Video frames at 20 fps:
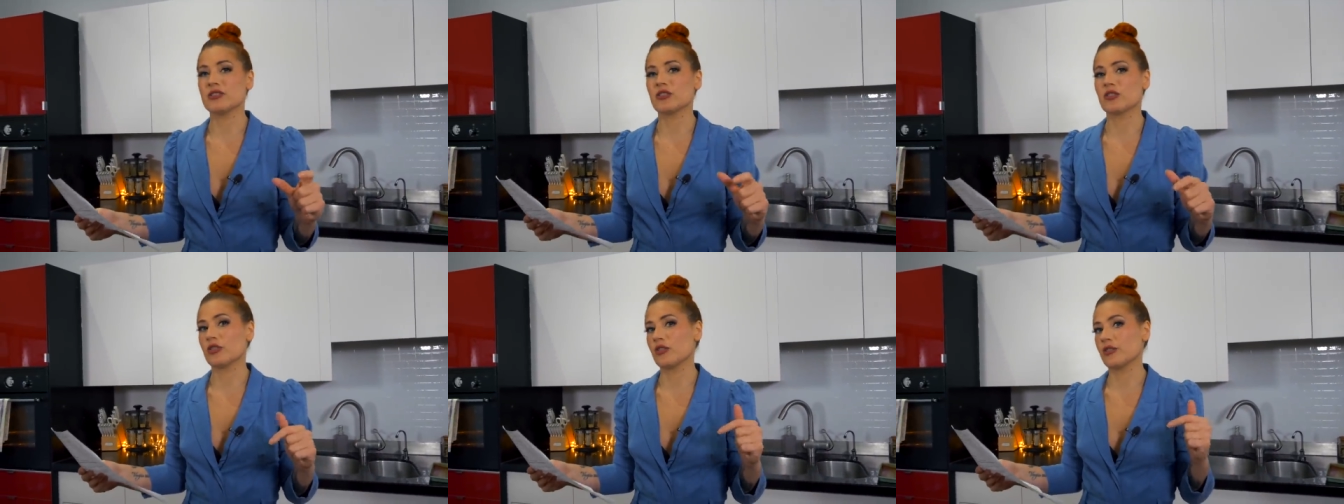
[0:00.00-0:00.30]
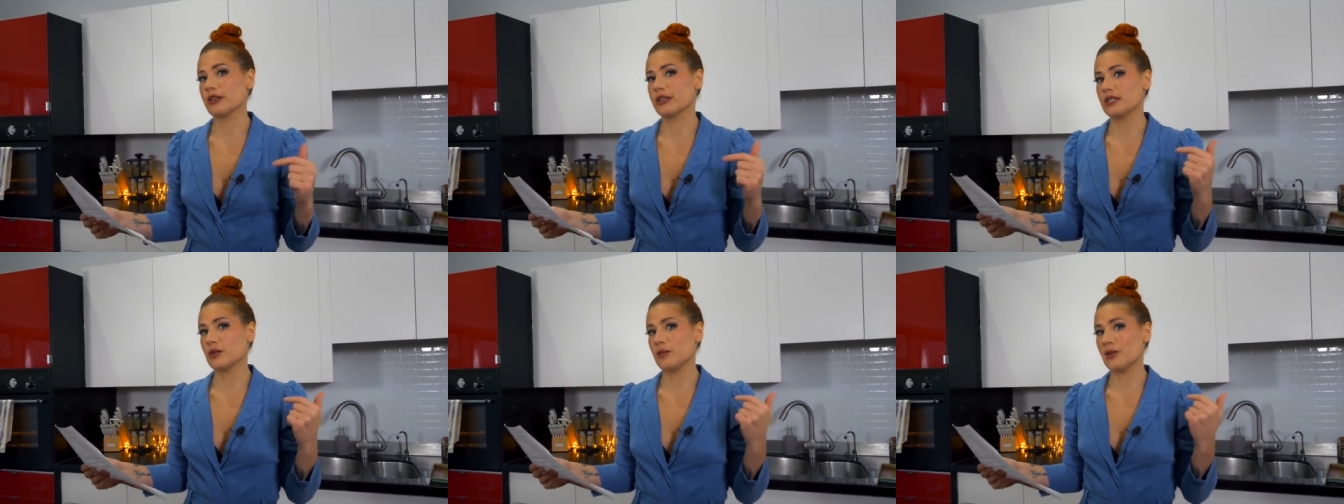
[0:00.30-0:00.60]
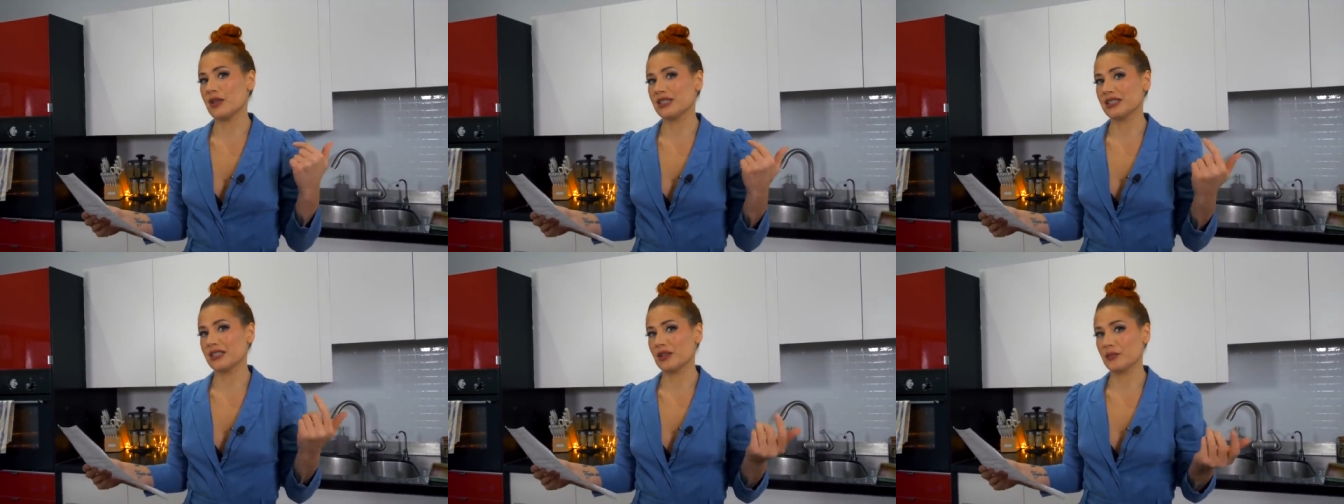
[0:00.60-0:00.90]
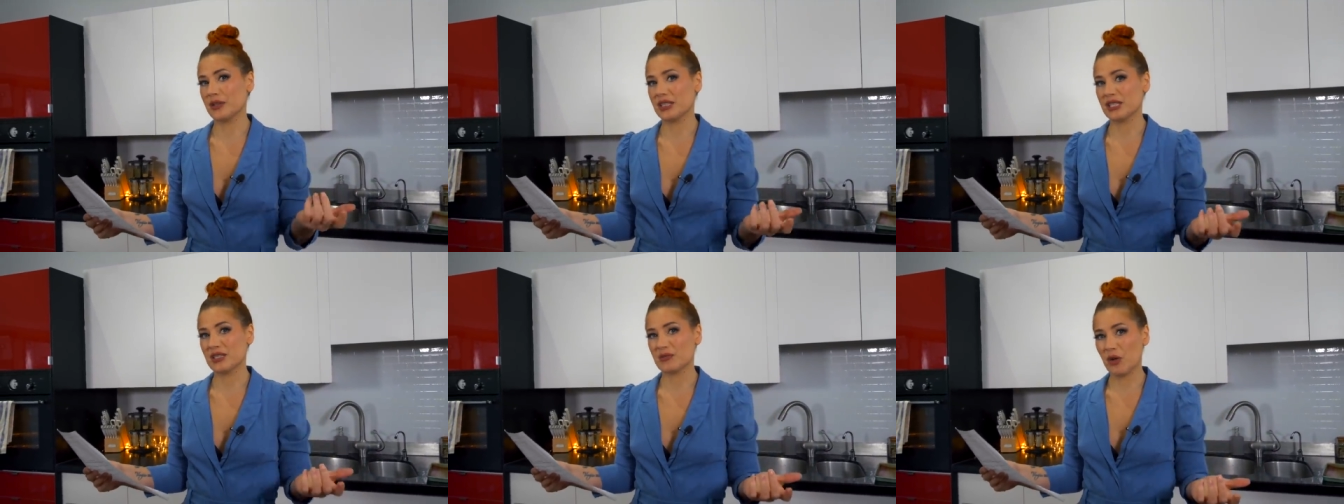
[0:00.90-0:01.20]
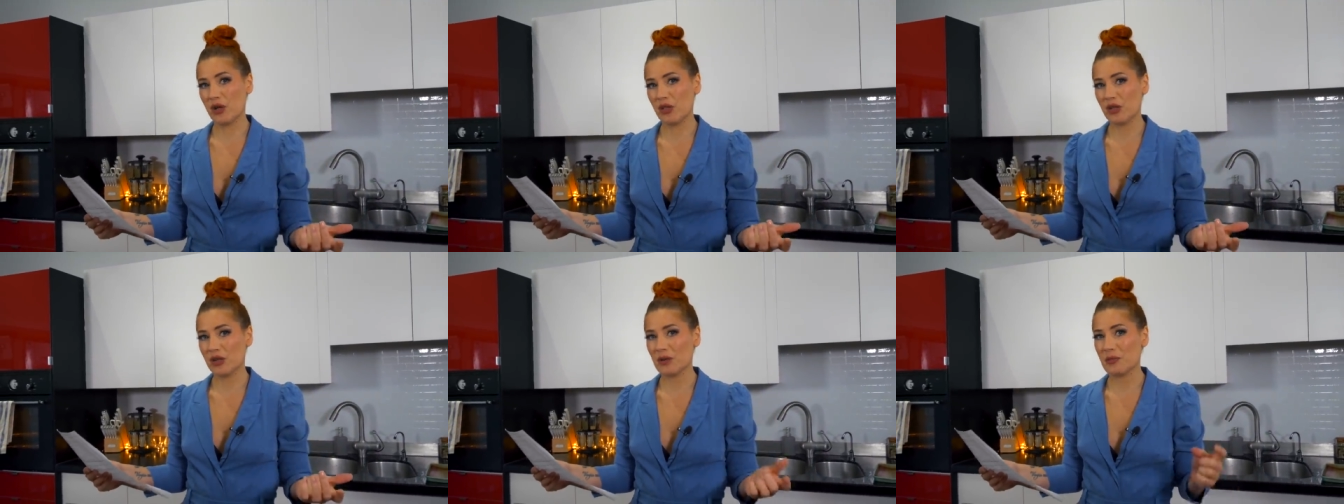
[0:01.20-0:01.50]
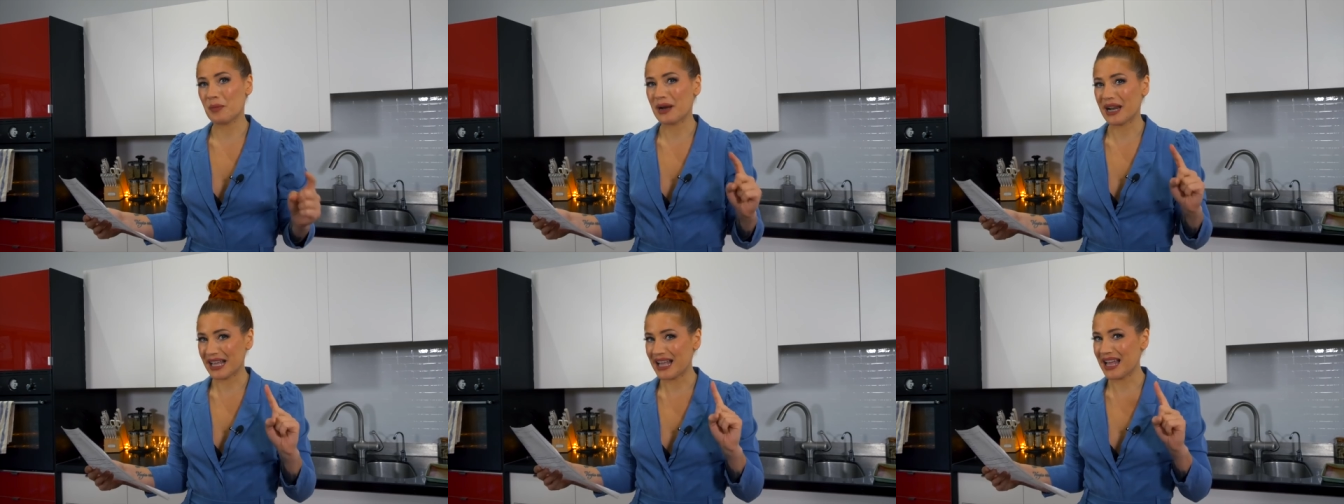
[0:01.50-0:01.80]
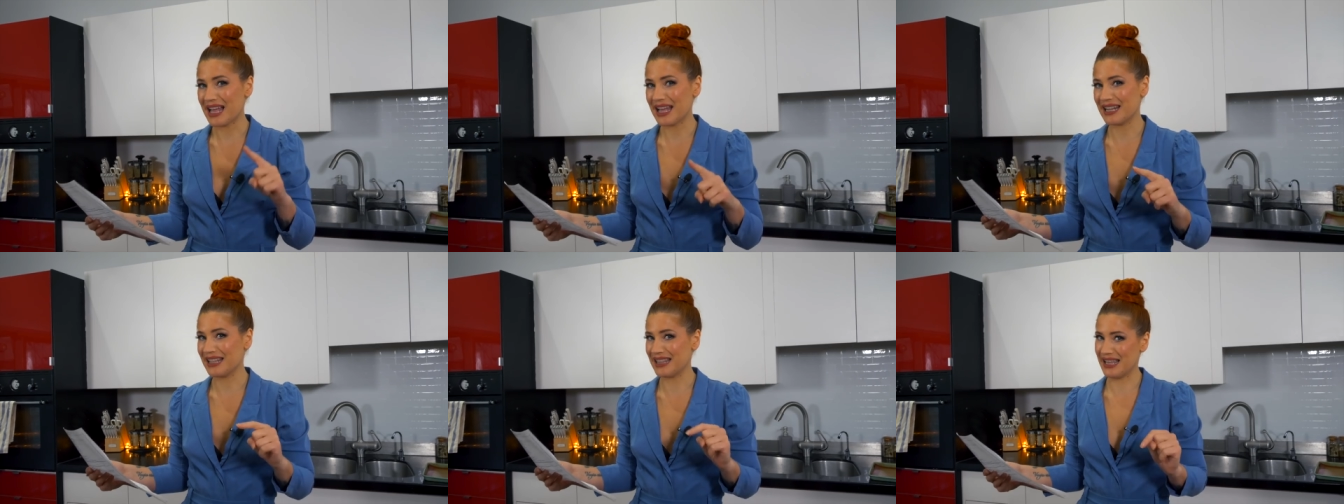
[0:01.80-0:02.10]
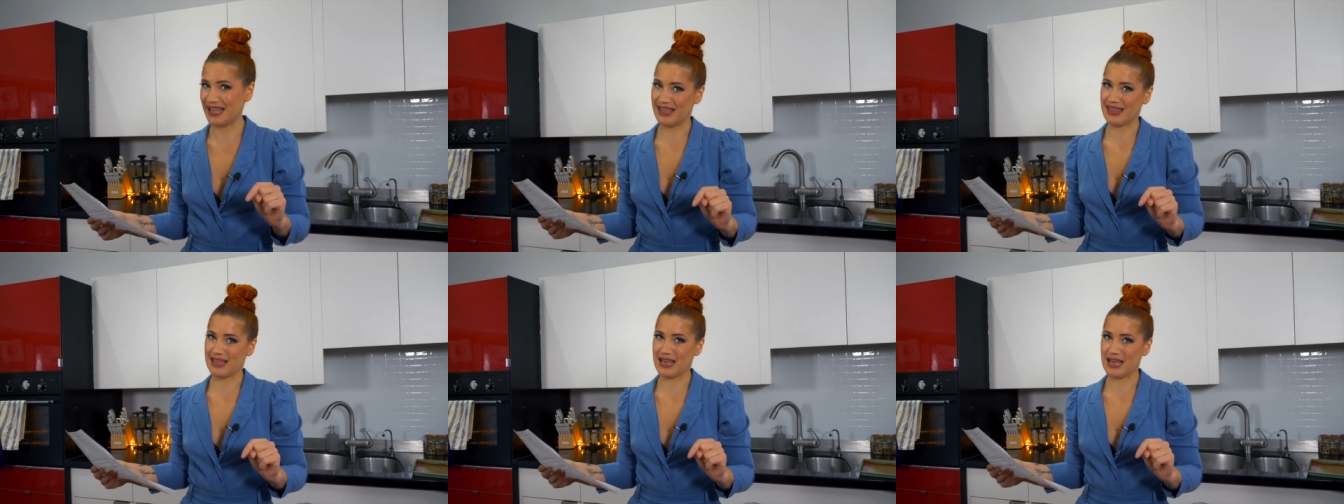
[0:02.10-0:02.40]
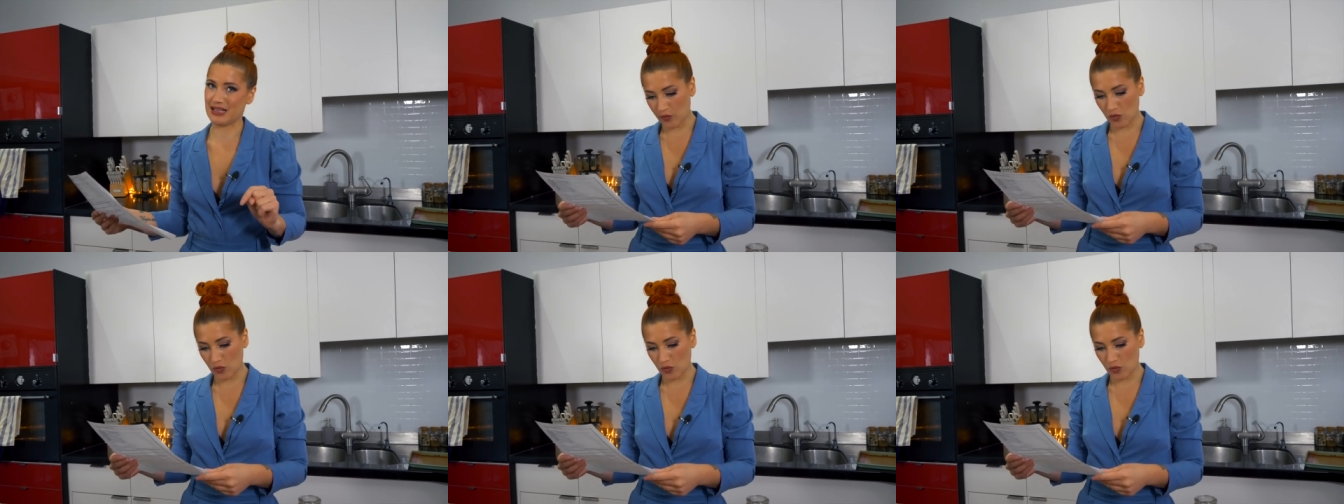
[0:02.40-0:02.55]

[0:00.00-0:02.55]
are going to be a little bit smaller, but I kind of like that.